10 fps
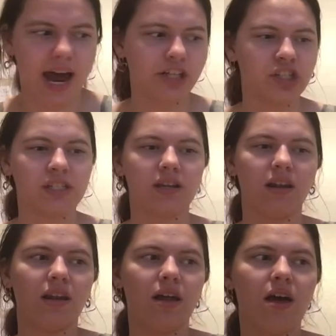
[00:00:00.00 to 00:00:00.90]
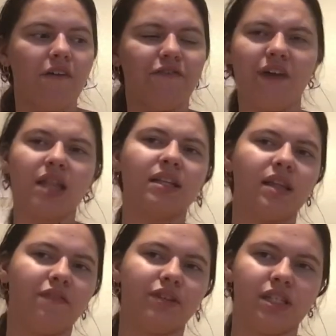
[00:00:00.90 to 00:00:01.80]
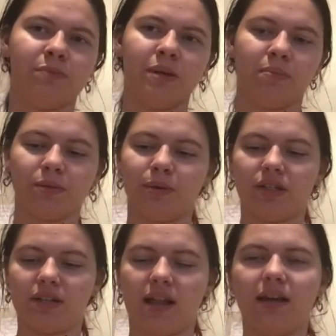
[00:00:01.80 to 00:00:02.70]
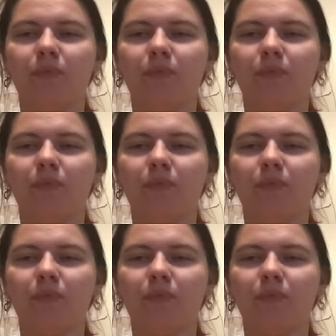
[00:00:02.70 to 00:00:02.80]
I just fell in love with these people's personality.